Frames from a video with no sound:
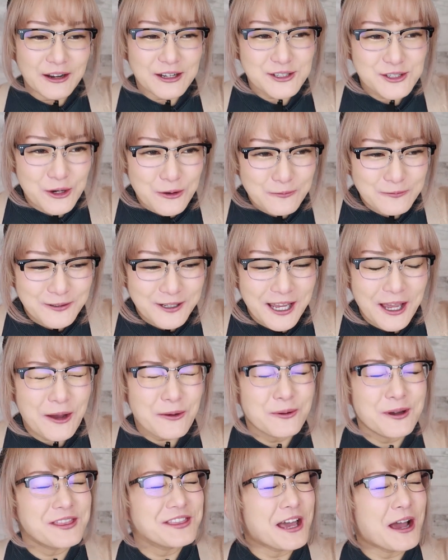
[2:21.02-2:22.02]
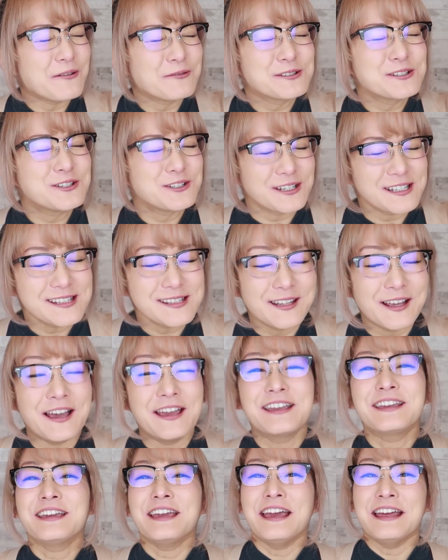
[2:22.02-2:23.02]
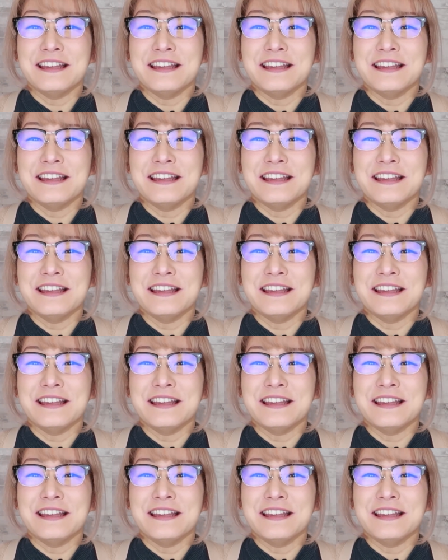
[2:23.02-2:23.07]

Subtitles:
All right, don't forget what that was just like,